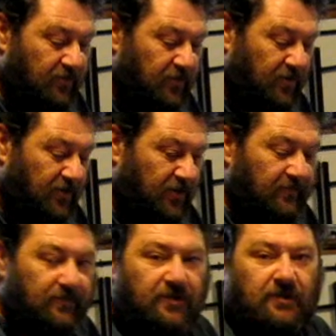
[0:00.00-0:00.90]
the uh,
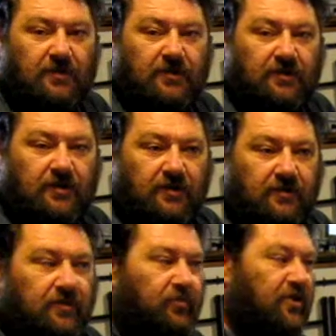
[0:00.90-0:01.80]

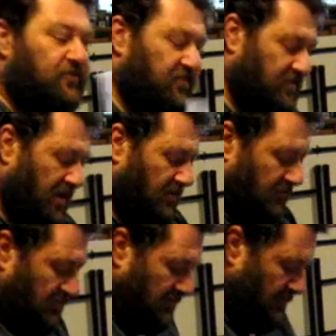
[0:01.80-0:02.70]
the breakfast ale.
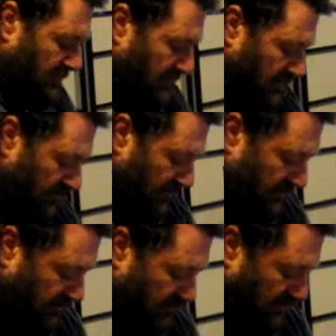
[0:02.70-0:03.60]
Uh,
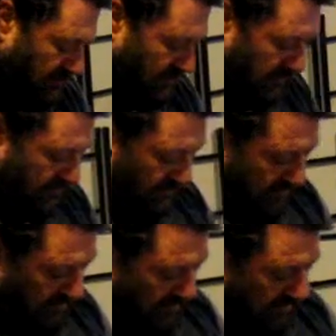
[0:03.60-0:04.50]
so,
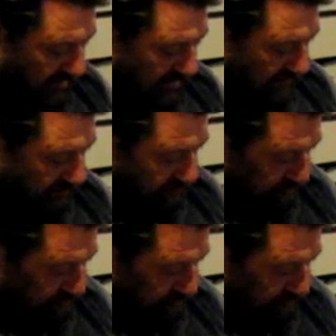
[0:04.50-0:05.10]
um,